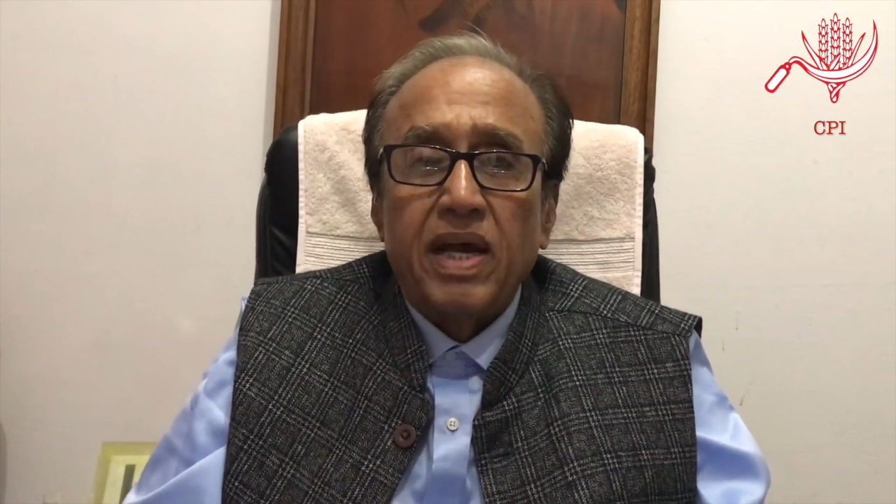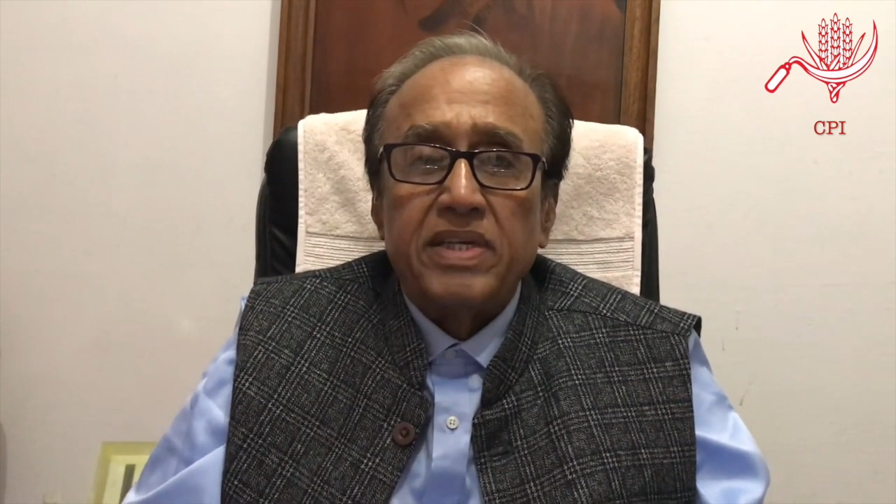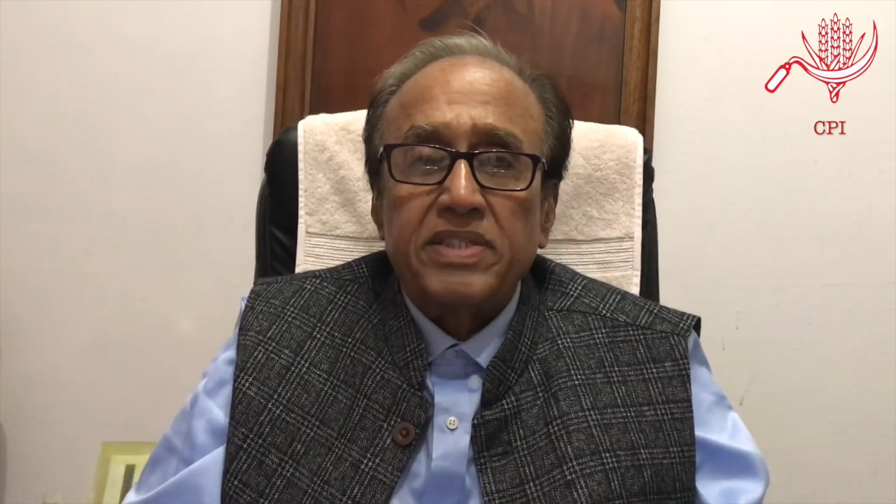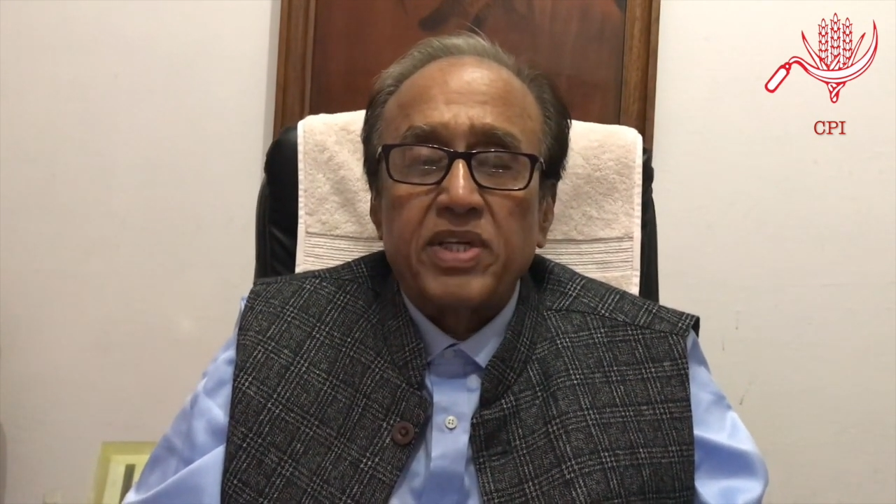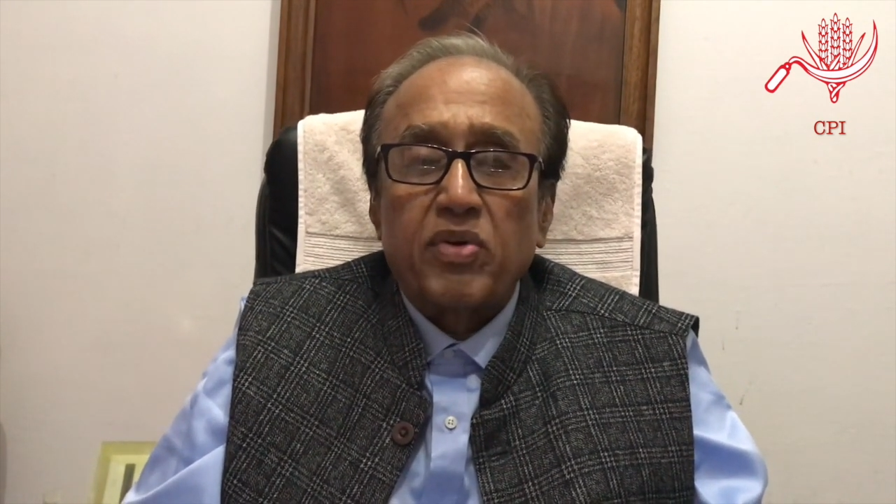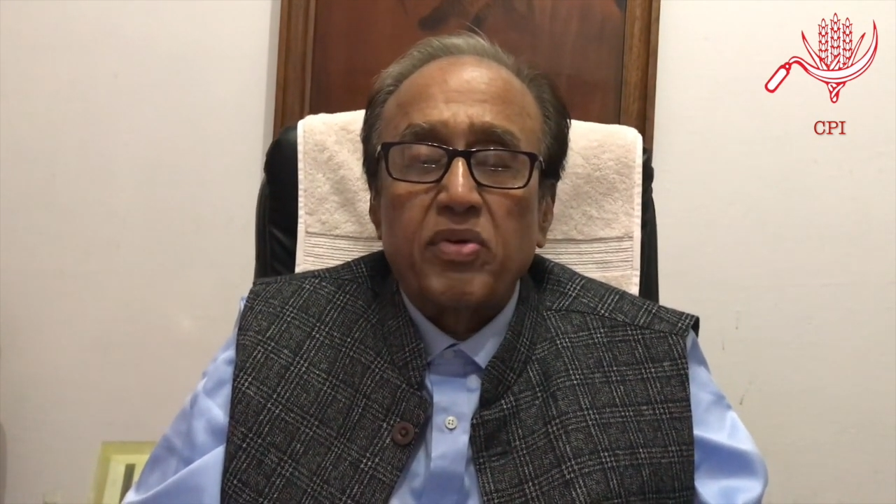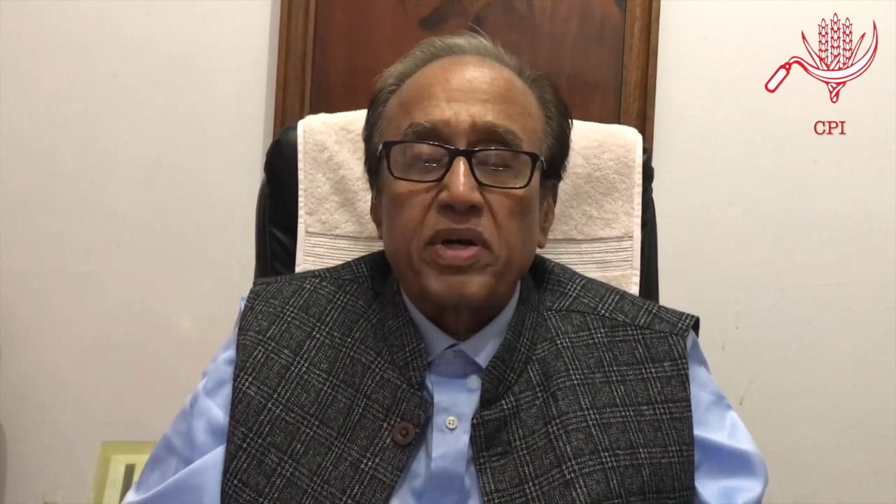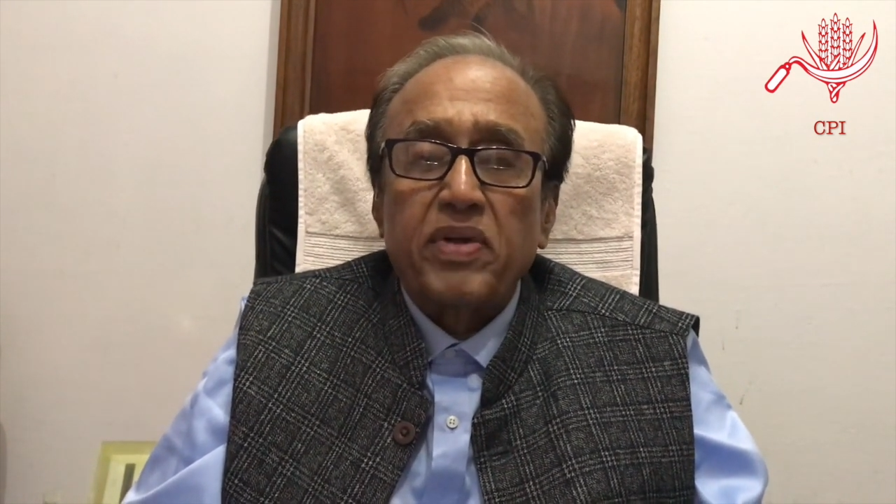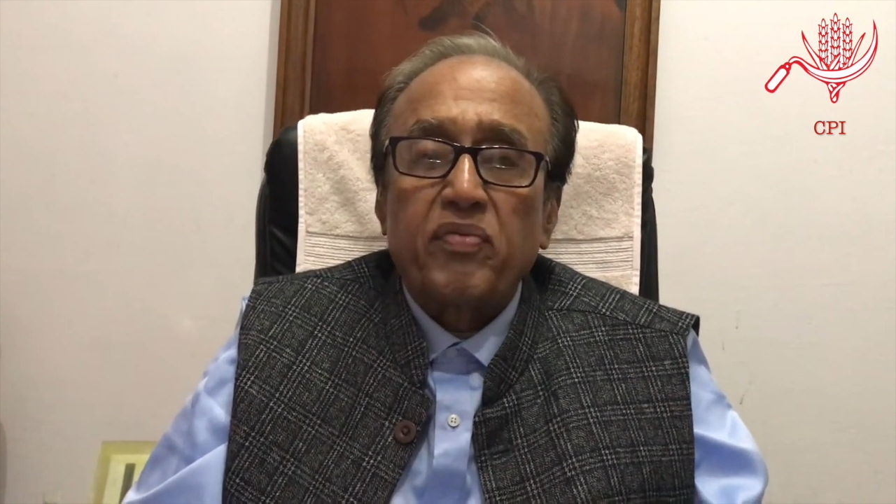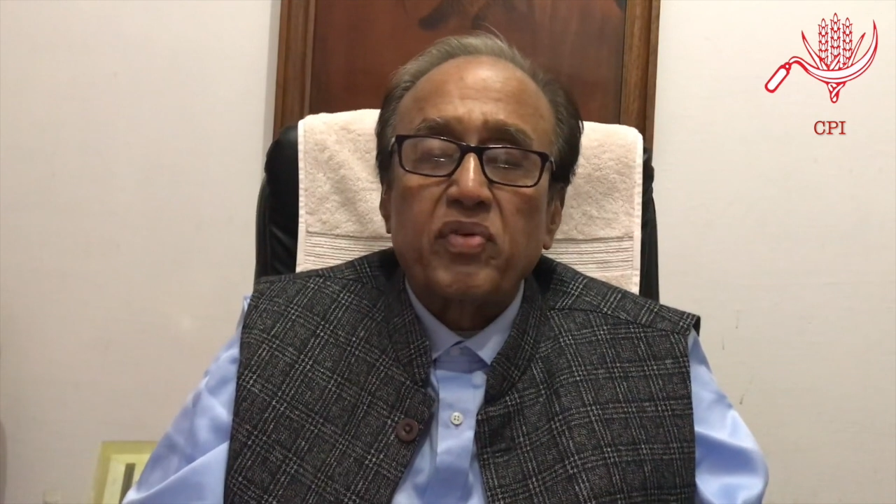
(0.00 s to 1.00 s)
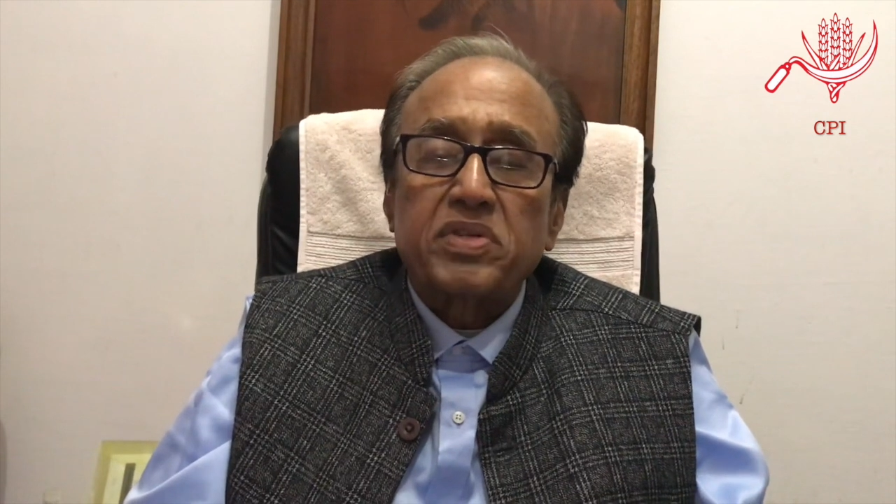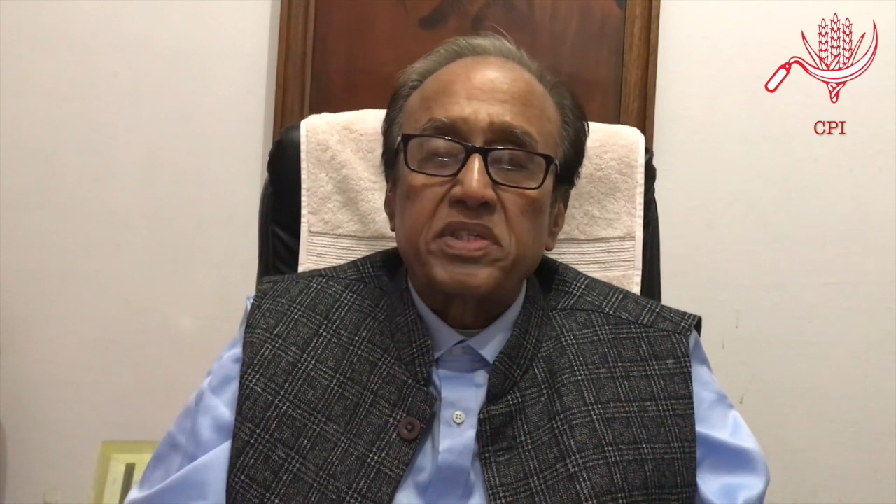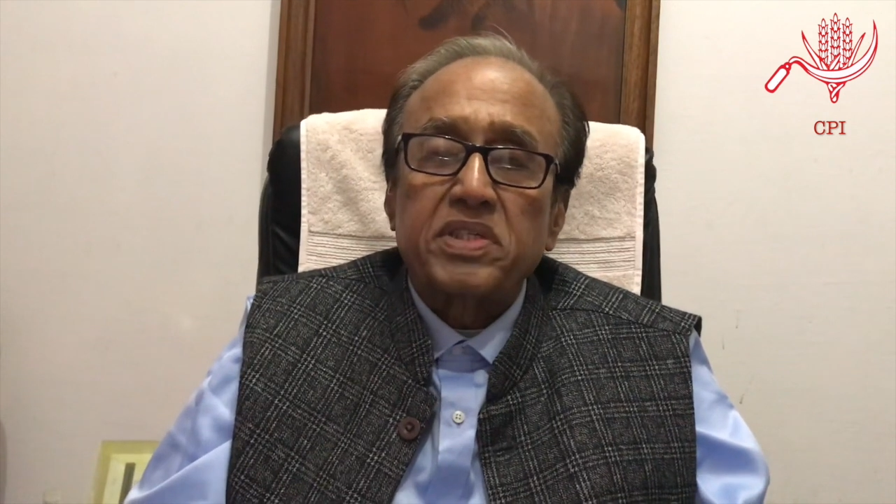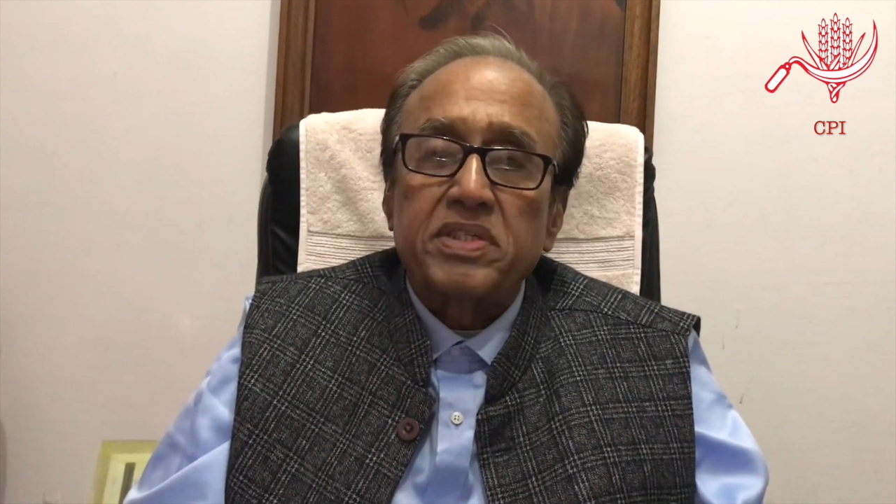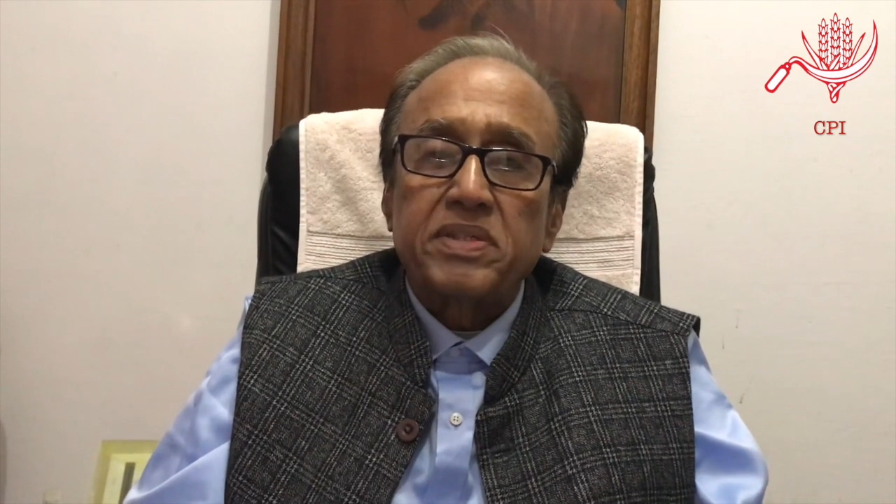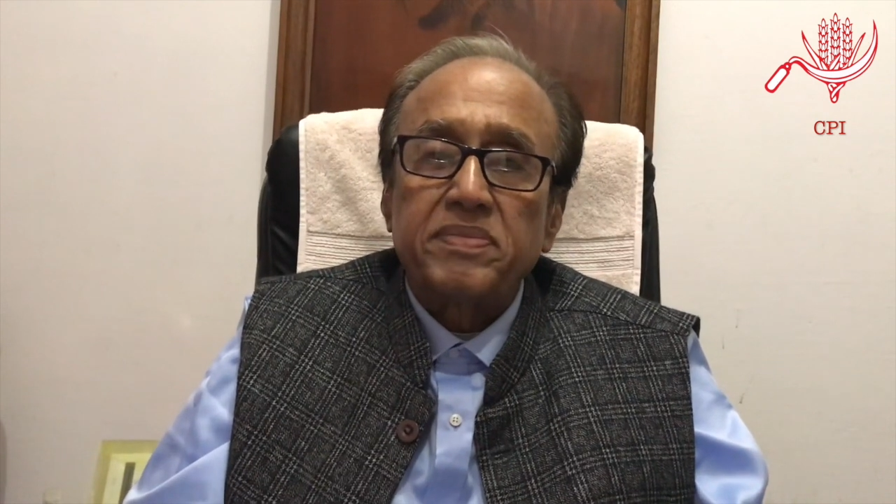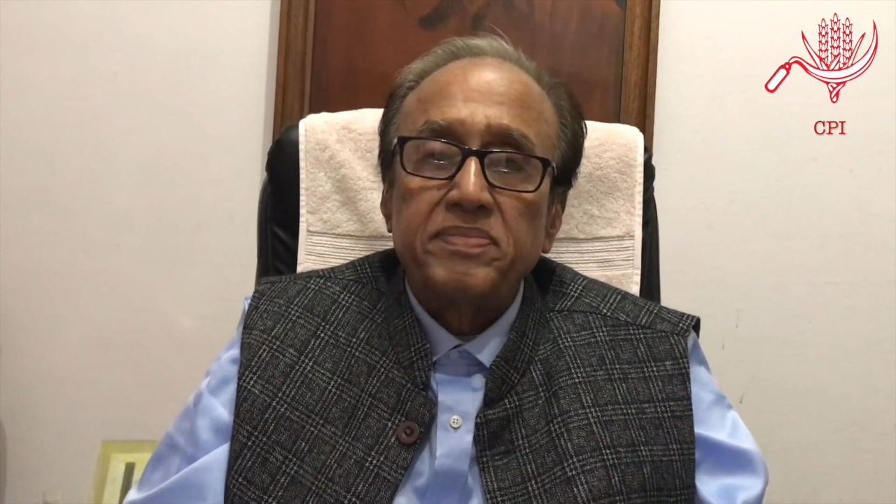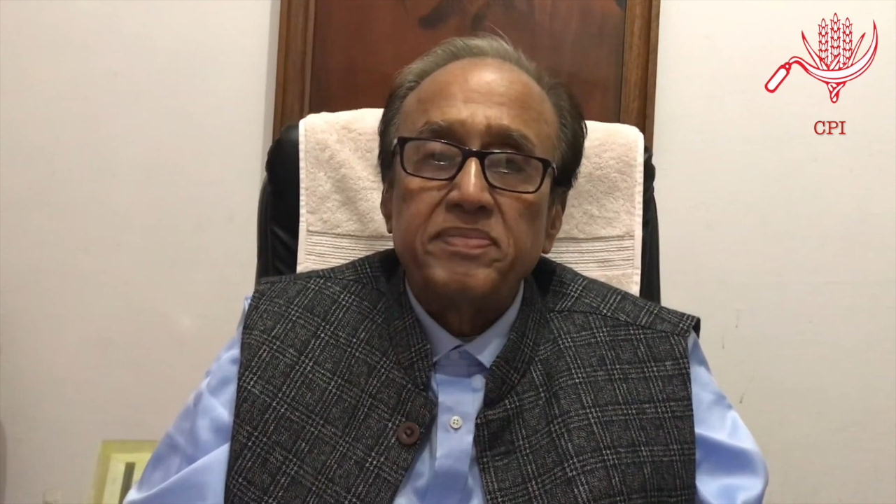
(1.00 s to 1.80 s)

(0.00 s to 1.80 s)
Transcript: and security forces.